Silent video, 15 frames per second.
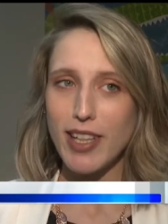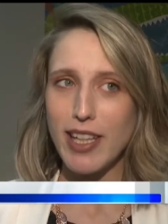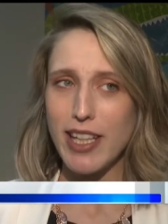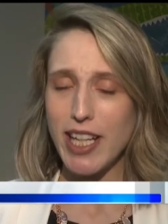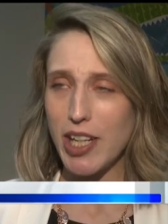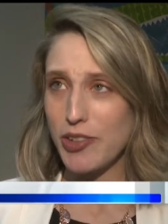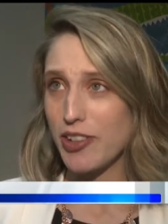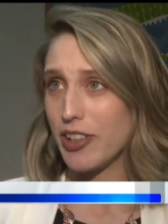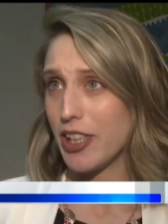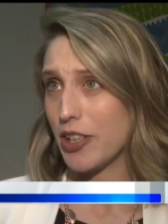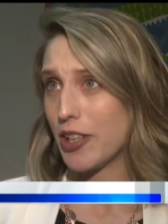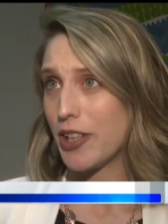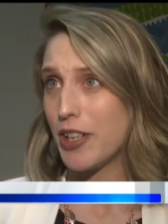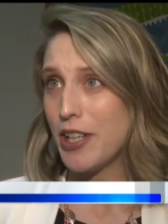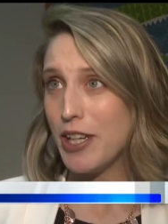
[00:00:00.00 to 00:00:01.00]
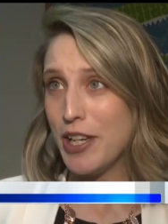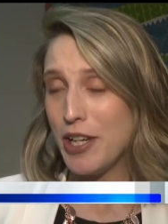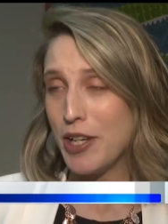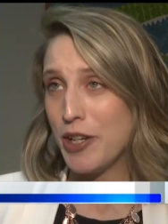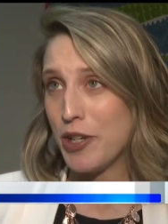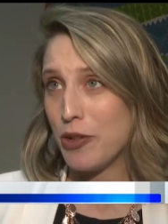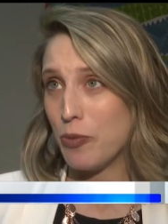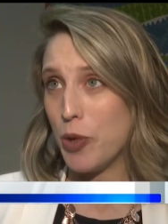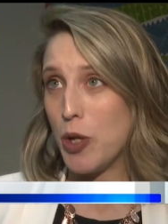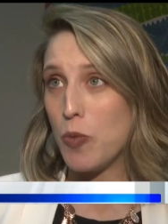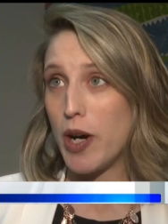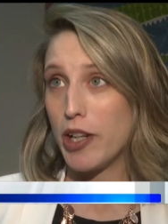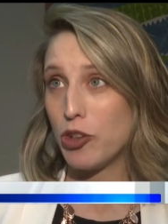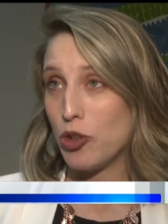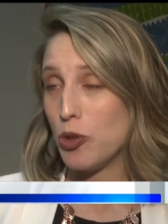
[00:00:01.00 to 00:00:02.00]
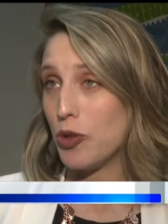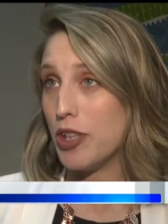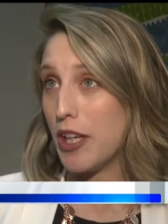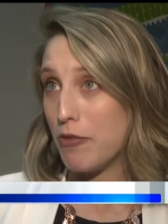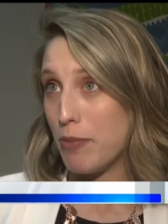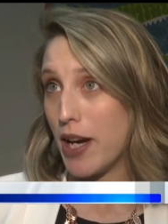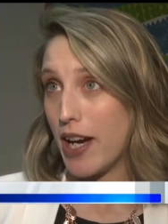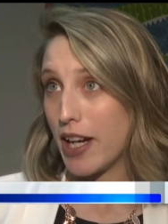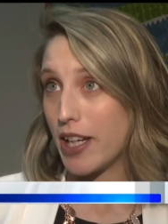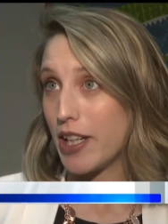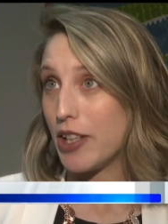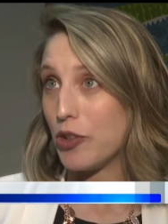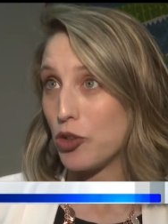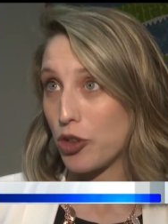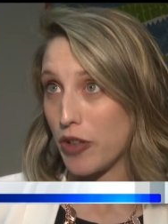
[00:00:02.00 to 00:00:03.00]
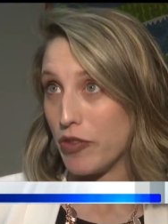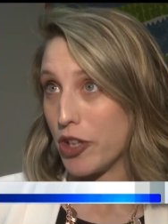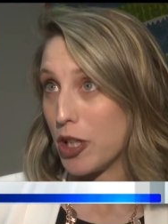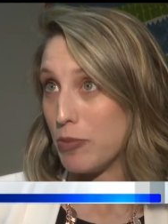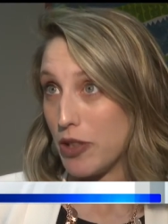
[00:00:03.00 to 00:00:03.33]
and as a leader, we want to give back and serve the